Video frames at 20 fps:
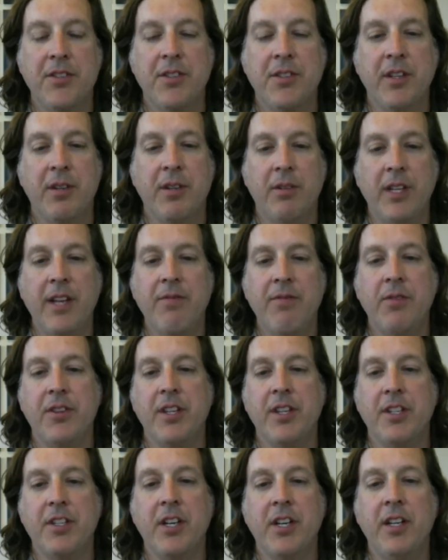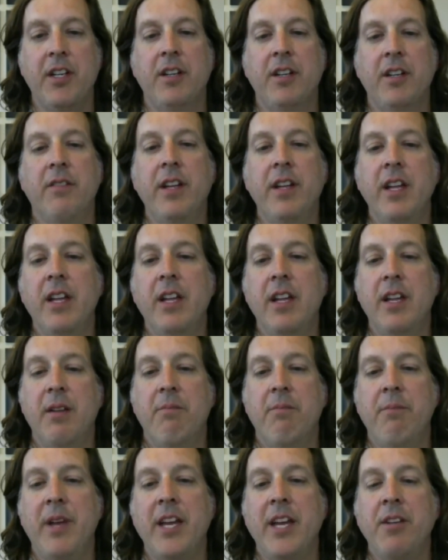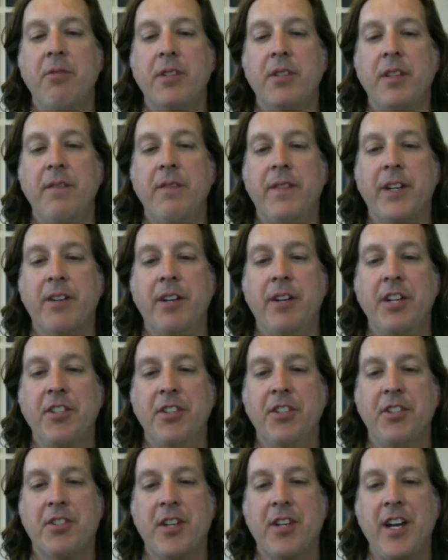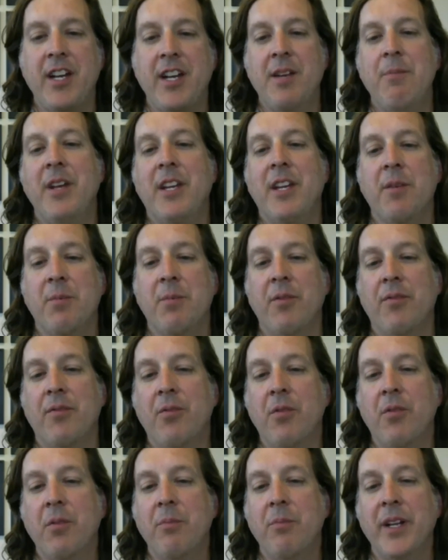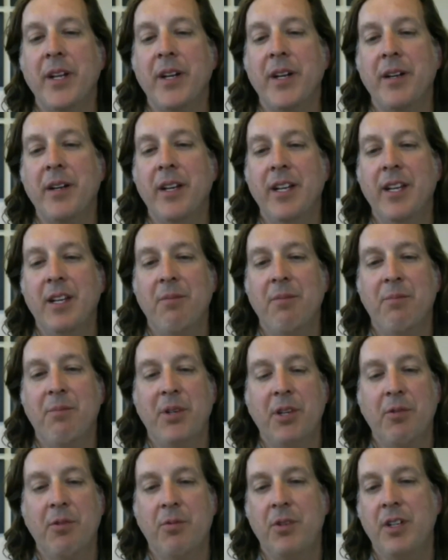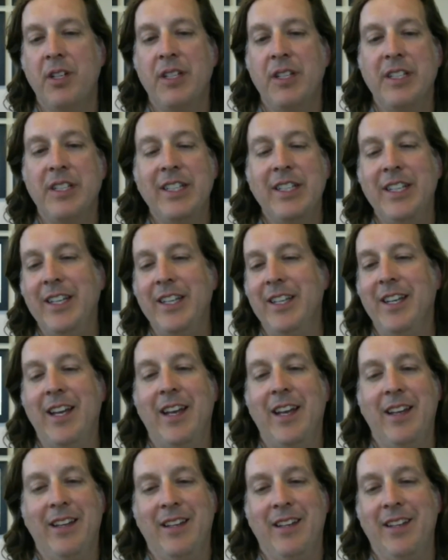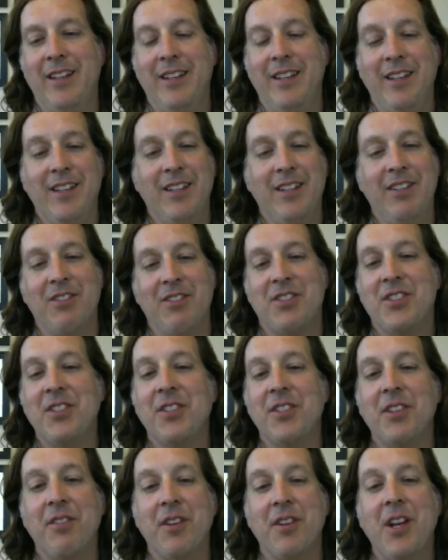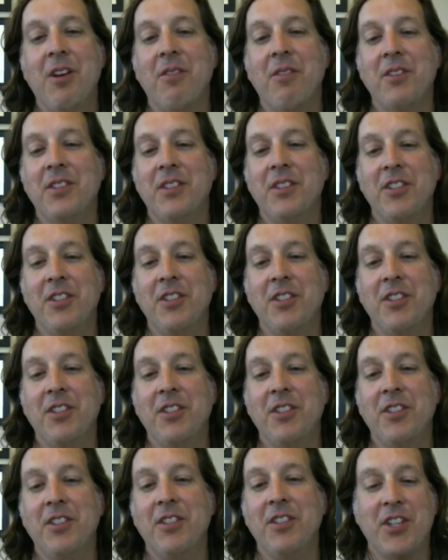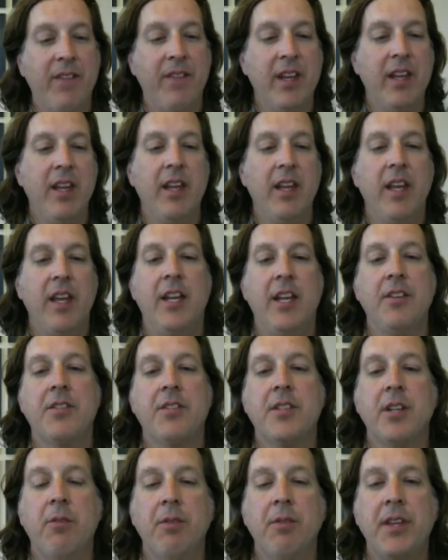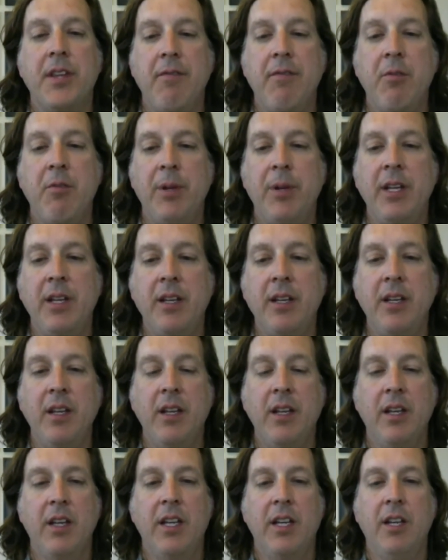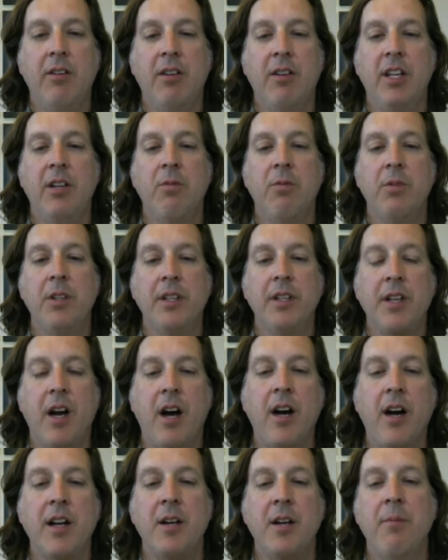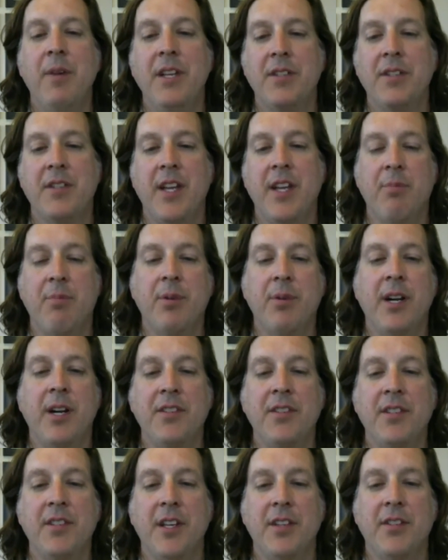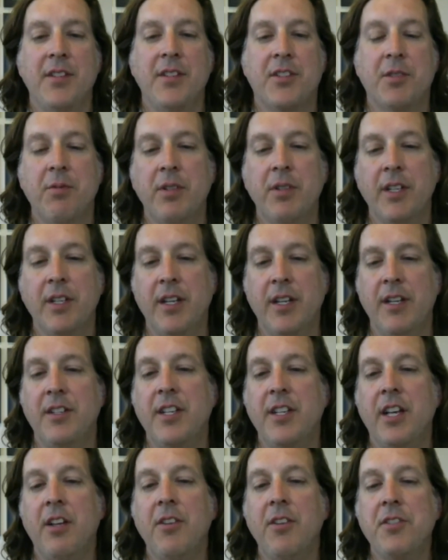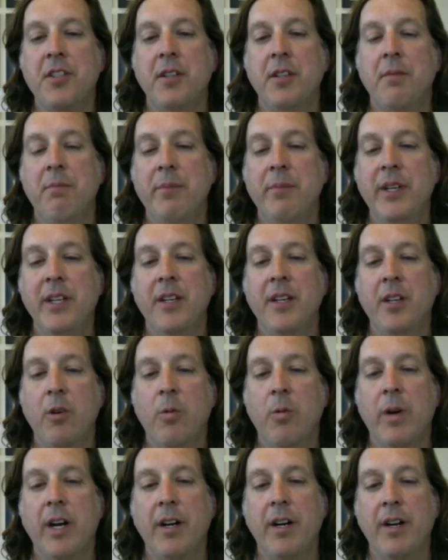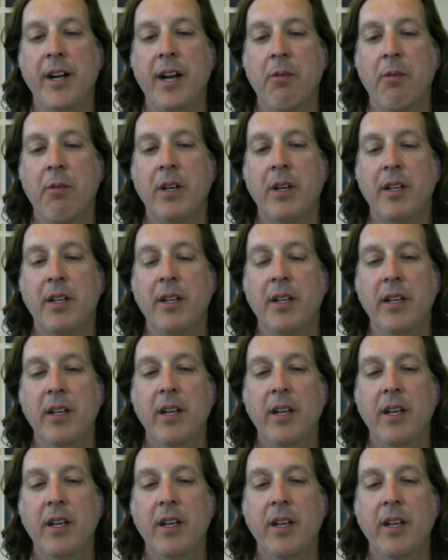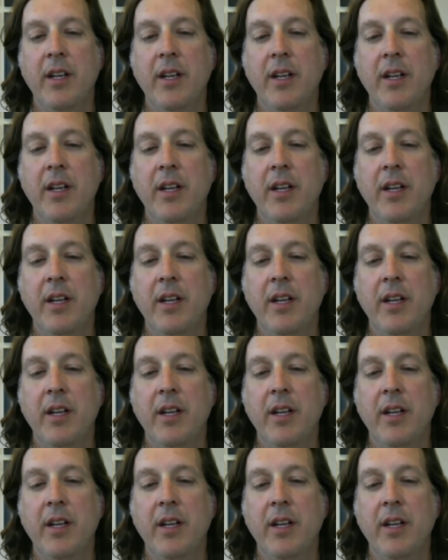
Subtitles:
deal with it. So they're left with a ton of manual configuration, trying to make it perform better, but you still don't know until you try it. And so with AVB, it really automates that process. It's really an intelligent, media-aware network.